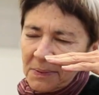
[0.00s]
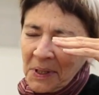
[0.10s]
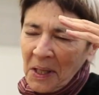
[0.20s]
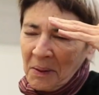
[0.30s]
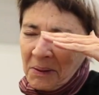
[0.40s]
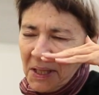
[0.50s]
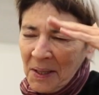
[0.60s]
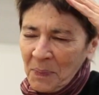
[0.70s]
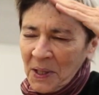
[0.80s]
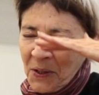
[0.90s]
yeah,
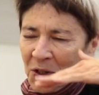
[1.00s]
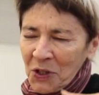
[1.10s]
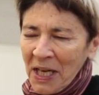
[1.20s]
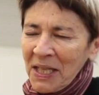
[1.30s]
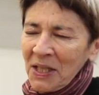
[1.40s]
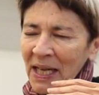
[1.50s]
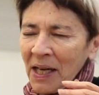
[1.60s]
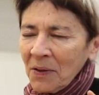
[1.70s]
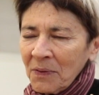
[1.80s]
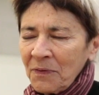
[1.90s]
keeping the shade
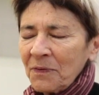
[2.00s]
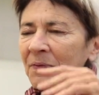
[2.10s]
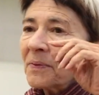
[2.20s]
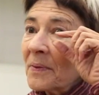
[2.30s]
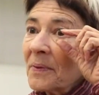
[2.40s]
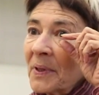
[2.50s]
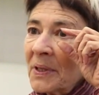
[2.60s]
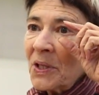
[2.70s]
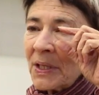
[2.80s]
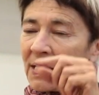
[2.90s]
down,
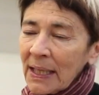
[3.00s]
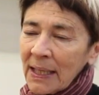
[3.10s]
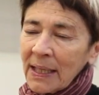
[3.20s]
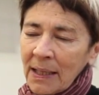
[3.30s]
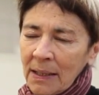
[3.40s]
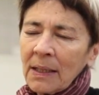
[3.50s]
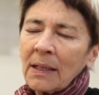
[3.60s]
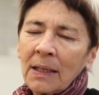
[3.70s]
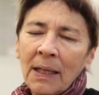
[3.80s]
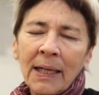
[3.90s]
just letting in a
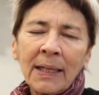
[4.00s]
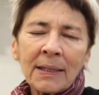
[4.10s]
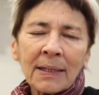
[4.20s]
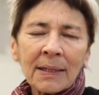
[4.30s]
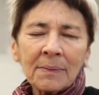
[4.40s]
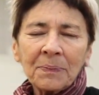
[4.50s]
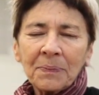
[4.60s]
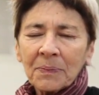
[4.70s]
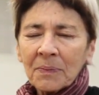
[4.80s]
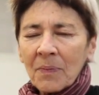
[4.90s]
little light,
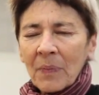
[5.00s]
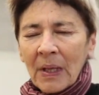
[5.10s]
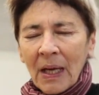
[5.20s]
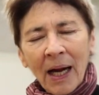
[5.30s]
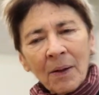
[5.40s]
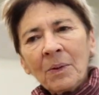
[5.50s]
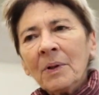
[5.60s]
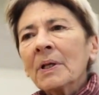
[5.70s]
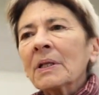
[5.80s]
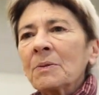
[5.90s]
I
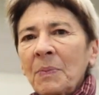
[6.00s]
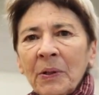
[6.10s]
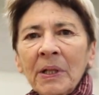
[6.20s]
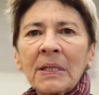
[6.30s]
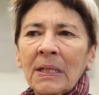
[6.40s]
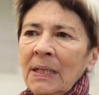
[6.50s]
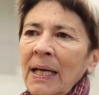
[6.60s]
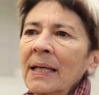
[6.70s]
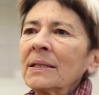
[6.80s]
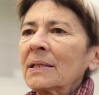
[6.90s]
would experience the
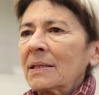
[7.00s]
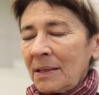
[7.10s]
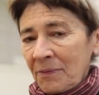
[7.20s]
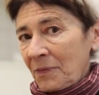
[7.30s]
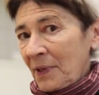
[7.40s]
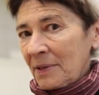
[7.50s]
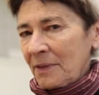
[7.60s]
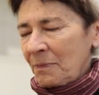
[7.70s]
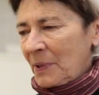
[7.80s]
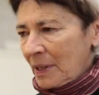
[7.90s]
dance in front
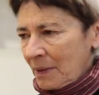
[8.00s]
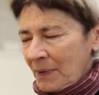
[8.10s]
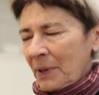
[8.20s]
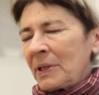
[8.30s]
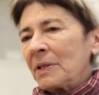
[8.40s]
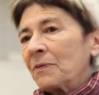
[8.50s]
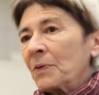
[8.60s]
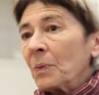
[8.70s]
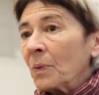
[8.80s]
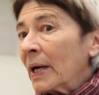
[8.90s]
of me in a very
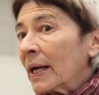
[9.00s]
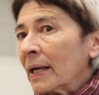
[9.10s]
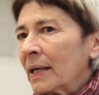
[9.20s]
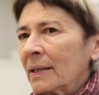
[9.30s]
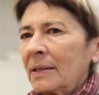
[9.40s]
different way.